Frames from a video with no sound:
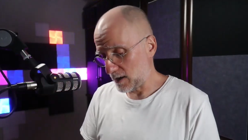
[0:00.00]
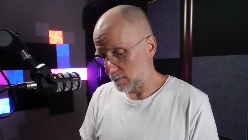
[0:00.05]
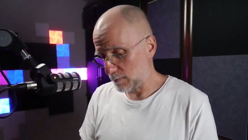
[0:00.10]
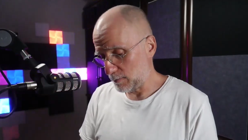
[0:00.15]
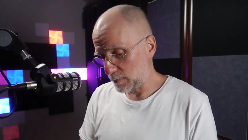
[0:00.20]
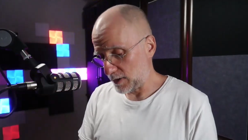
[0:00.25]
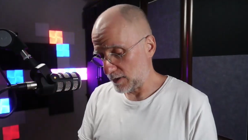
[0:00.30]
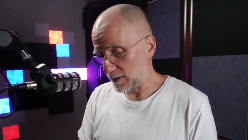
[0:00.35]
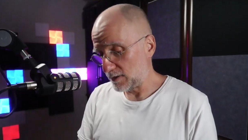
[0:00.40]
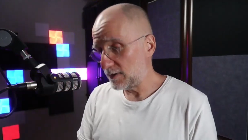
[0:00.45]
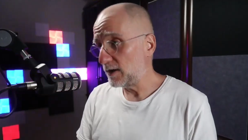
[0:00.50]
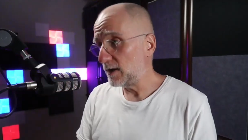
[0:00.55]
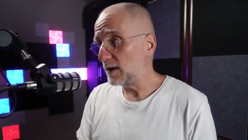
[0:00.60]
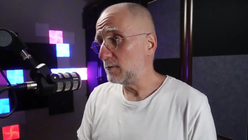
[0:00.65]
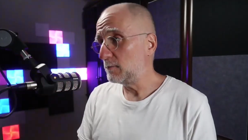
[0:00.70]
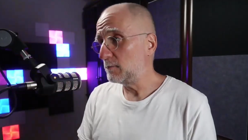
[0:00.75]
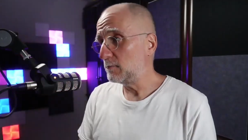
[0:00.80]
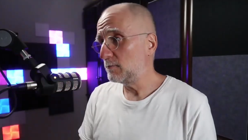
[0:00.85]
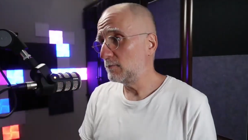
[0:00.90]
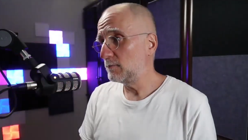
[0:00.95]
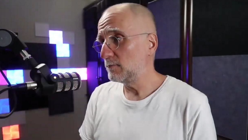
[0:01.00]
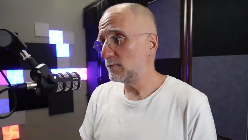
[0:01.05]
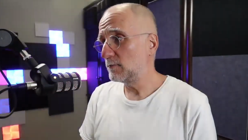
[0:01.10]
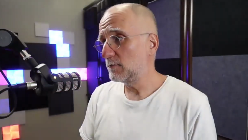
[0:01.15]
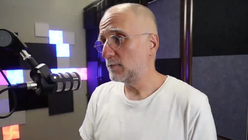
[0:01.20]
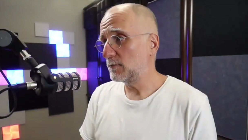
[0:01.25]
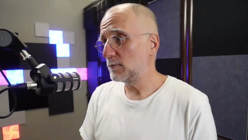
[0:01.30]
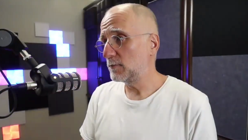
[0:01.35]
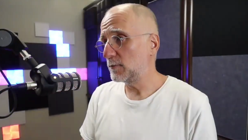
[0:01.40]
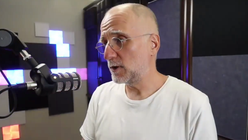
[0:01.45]
But
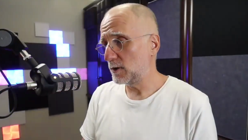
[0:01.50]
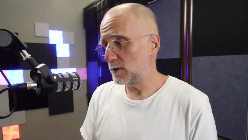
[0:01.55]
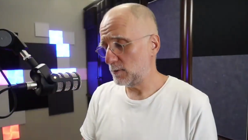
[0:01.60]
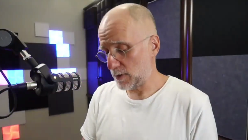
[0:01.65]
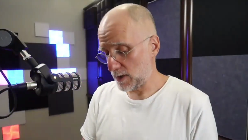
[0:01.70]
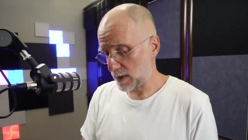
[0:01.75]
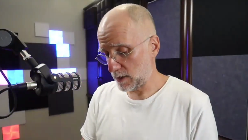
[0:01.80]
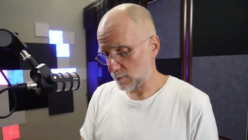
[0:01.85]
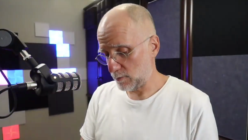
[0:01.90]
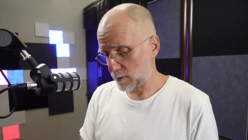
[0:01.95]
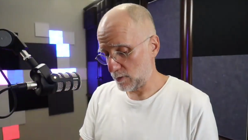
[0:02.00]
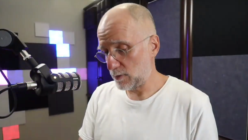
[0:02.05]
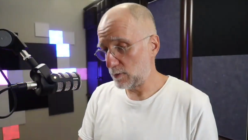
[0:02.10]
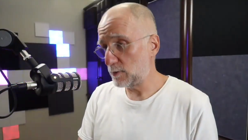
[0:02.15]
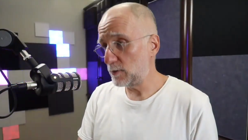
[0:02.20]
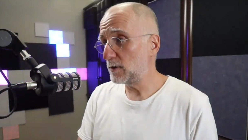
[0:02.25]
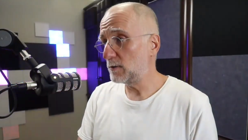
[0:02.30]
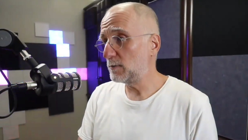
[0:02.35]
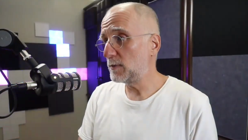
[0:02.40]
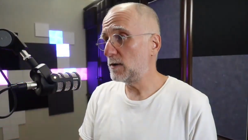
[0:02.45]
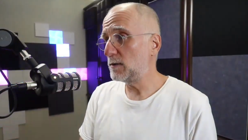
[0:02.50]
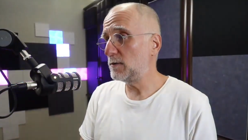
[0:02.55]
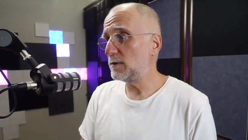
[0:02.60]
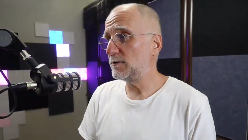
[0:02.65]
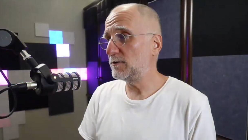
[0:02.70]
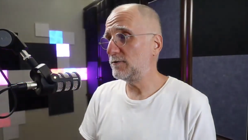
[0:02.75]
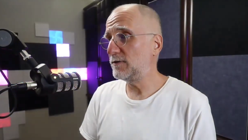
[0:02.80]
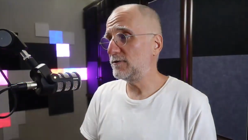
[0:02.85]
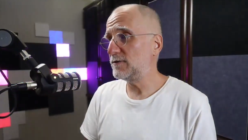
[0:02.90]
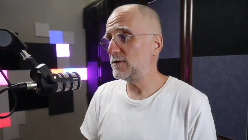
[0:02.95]
go back where we were, maybe
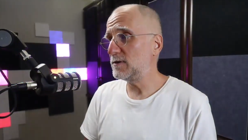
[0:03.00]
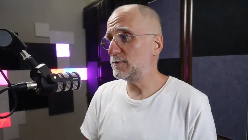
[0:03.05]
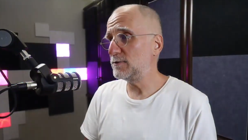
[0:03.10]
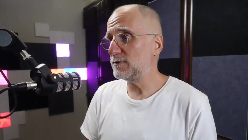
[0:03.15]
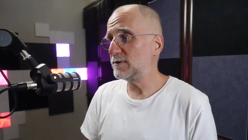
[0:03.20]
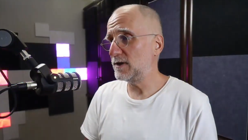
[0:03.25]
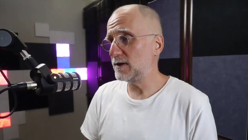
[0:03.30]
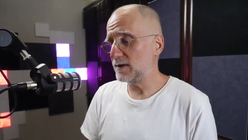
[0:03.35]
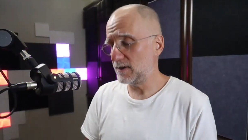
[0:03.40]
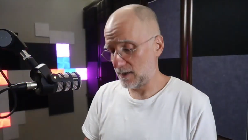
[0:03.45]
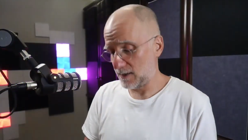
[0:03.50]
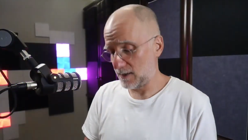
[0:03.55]
50%. No,